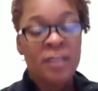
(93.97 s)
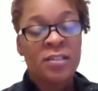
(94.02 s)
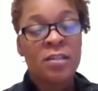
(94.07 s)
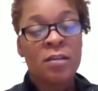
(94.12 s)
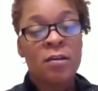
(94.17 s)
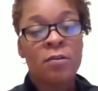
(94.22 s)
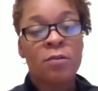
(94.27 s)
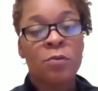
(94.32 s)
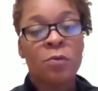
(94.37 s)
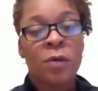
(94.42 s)

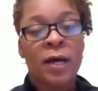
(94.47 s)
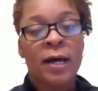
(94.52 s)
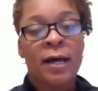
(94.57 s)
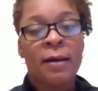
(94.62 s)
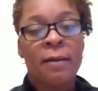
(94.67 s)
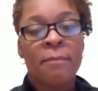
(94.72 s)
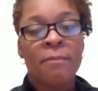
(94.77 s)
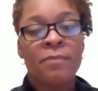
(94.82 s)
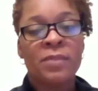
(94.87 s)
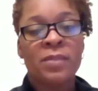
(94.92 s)
So
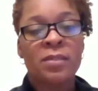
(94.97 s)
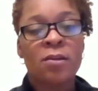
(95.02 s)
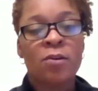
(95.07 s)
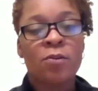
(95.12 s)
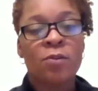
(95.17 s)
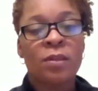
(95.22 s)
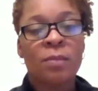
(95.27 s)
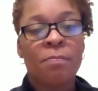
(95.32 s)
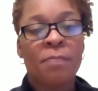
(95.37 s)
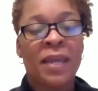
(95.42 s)

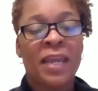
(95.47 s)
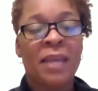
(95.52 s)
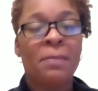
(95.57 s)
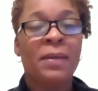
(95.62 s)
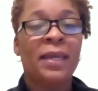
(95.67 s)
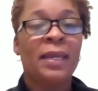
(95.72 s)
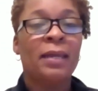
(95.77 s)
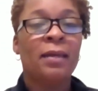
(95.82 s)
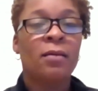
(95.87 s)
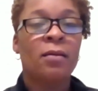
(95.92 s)
so the
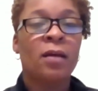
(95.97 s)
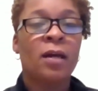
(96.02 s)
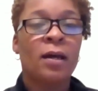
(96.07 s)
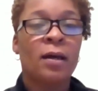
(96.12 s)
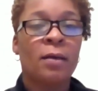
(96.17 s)
baby